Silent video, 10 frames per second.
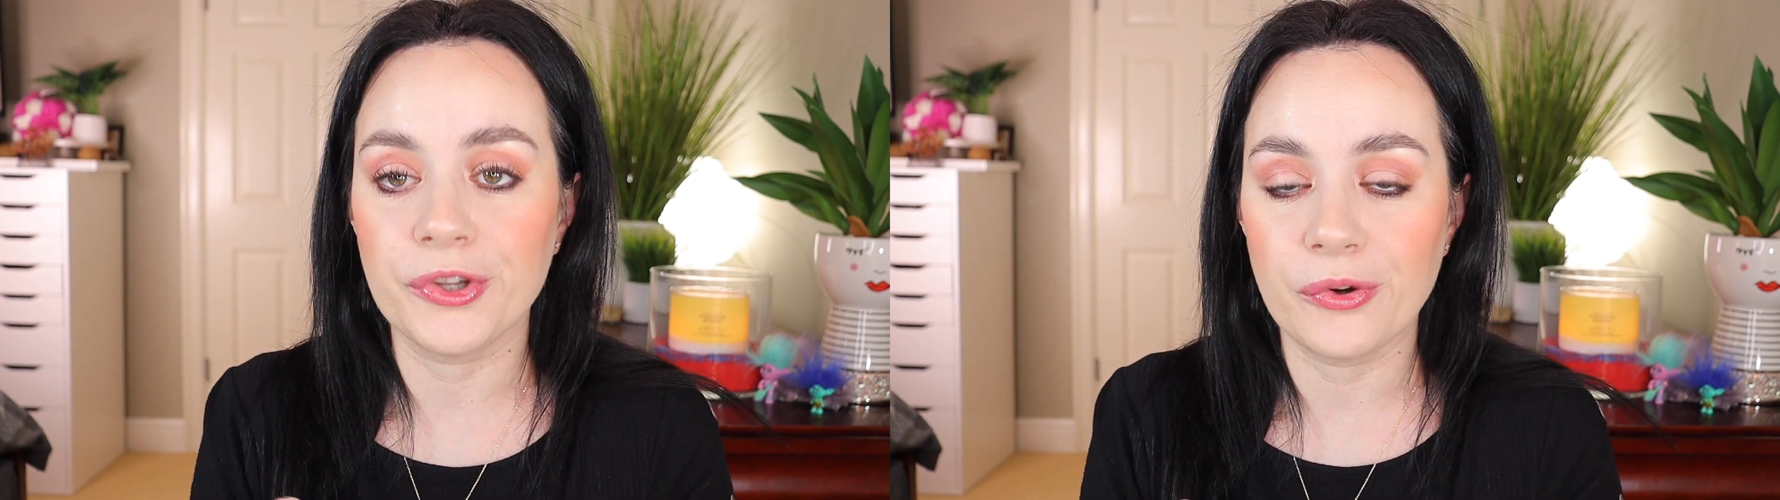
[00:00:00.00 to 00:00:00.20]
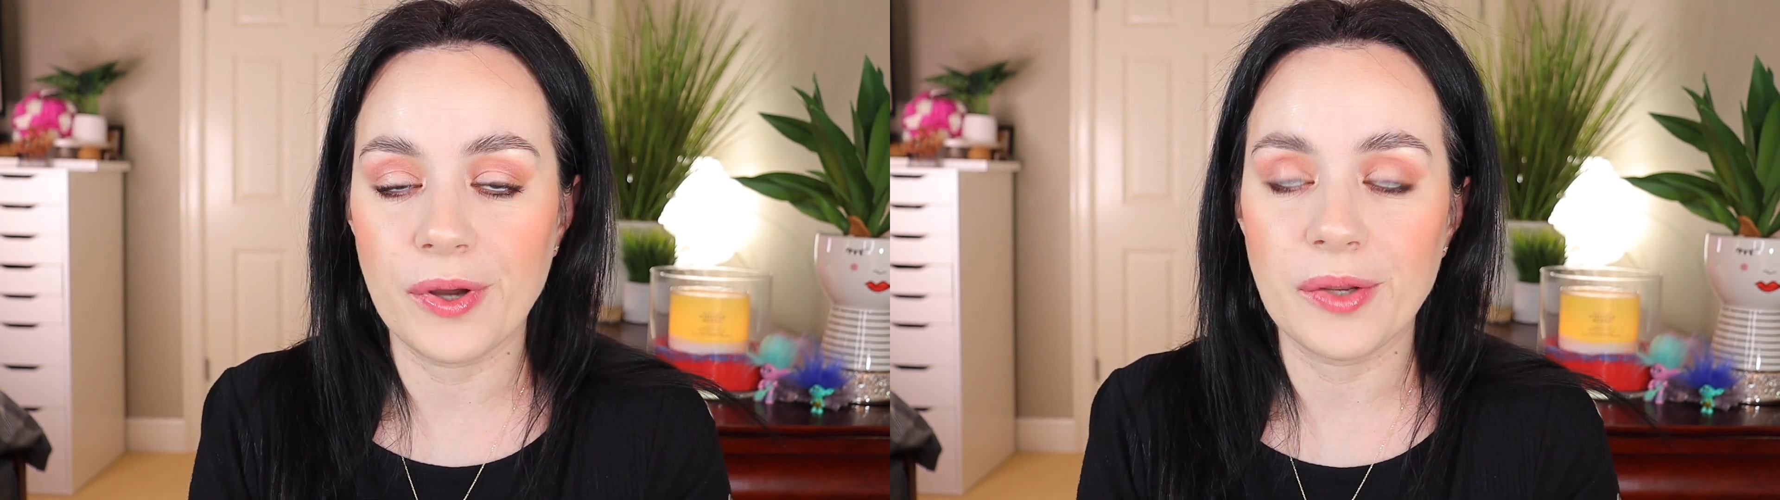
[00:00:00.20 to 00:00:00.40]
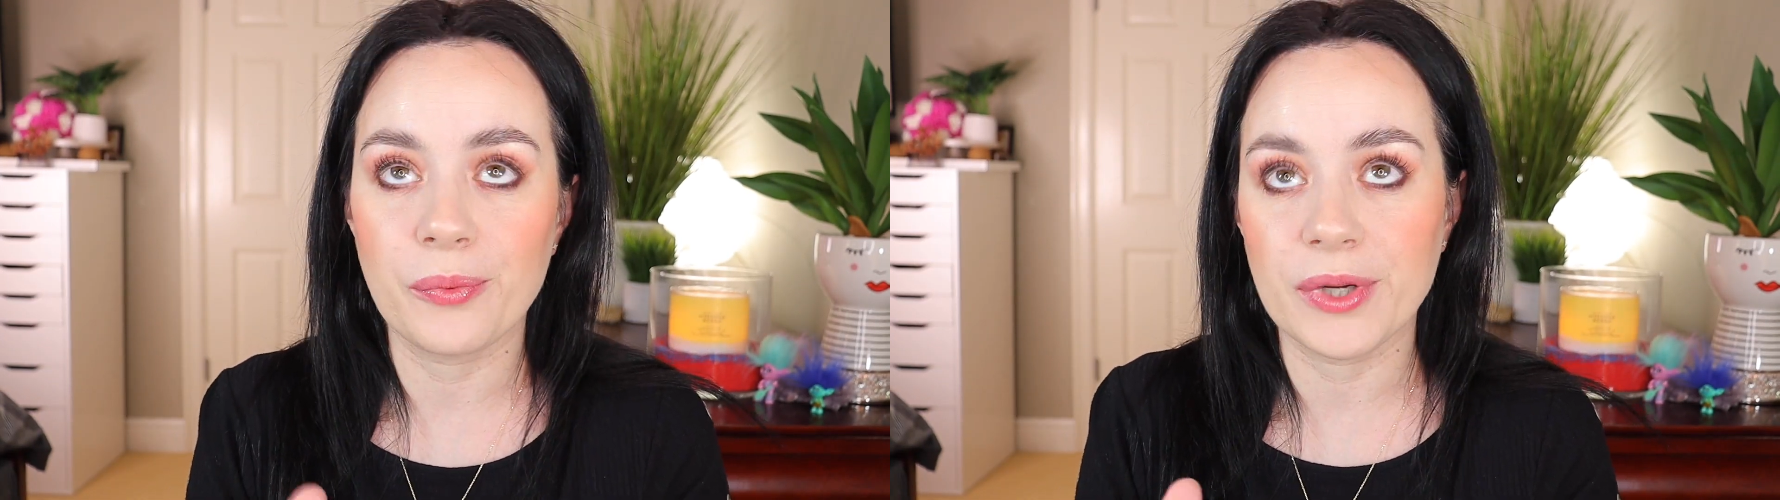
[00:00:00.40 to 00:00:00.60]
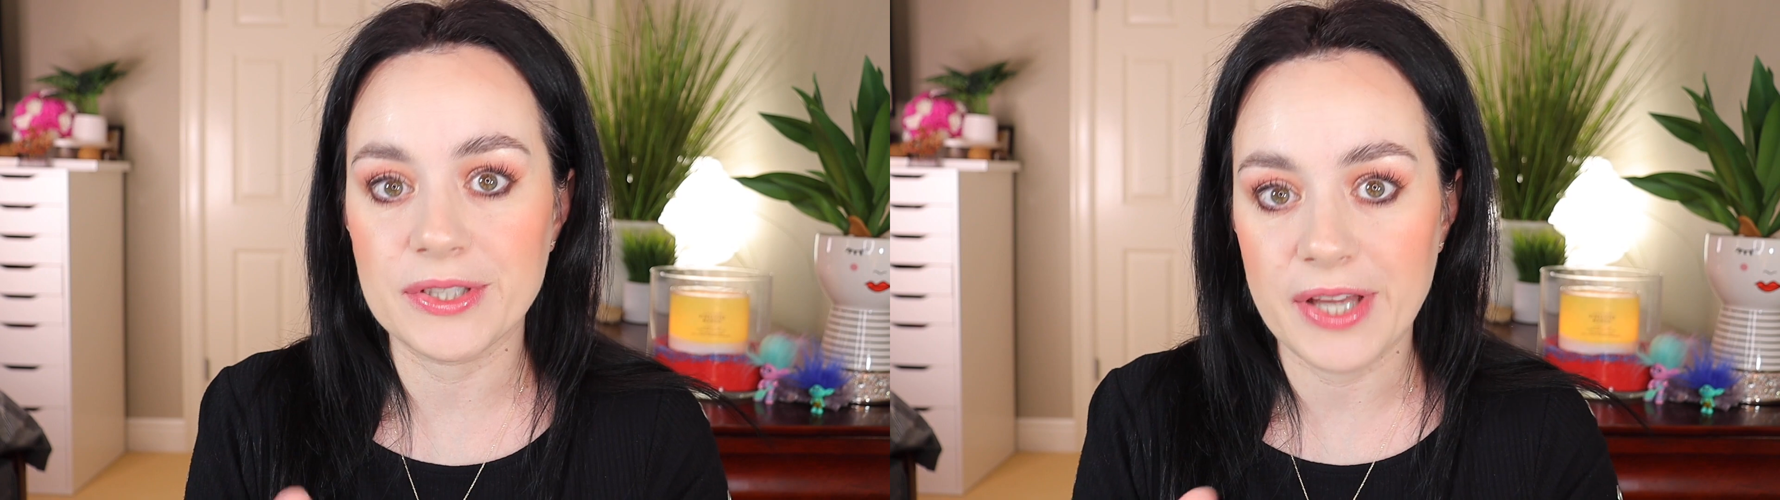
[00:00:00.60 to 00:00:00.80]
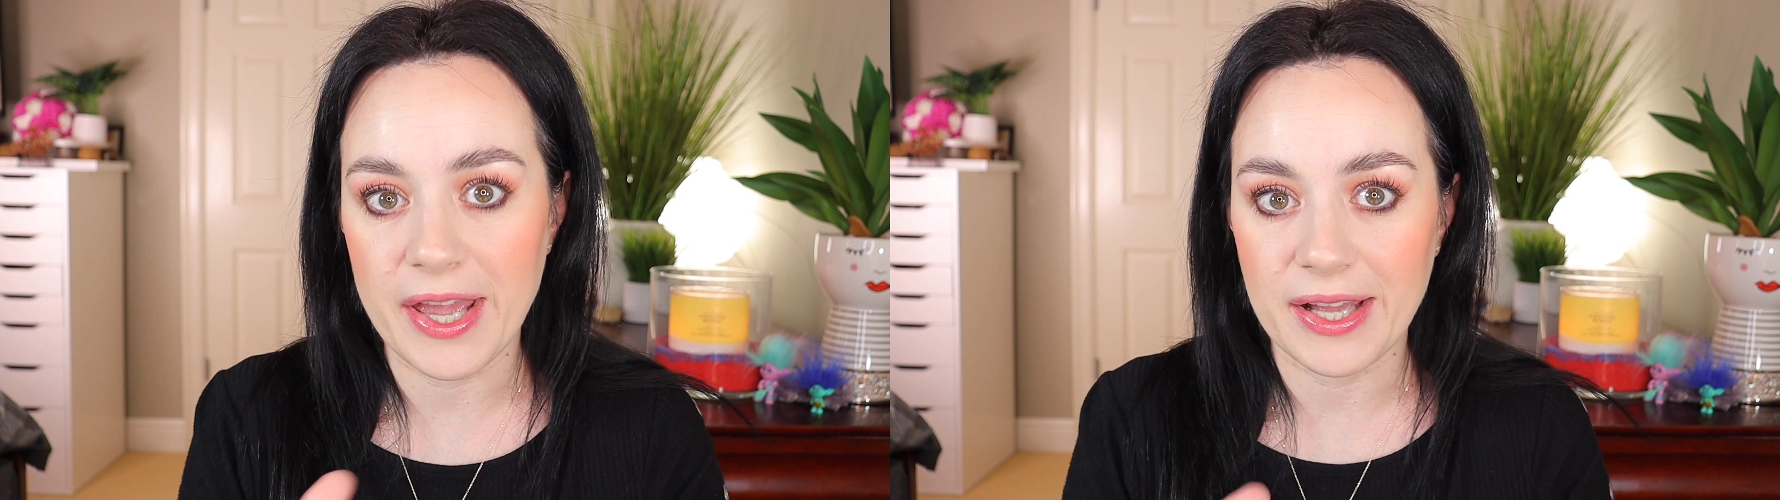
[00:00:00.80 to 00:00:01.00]
know what
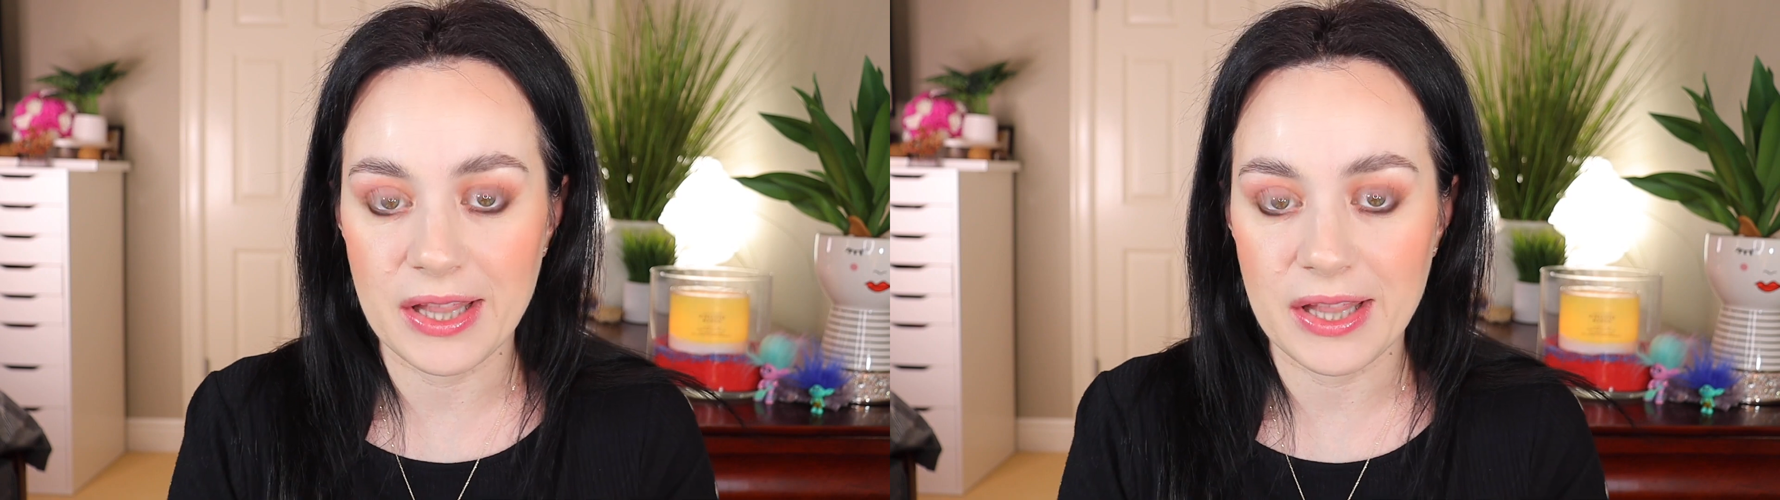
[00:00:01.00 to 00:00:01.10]
the heck,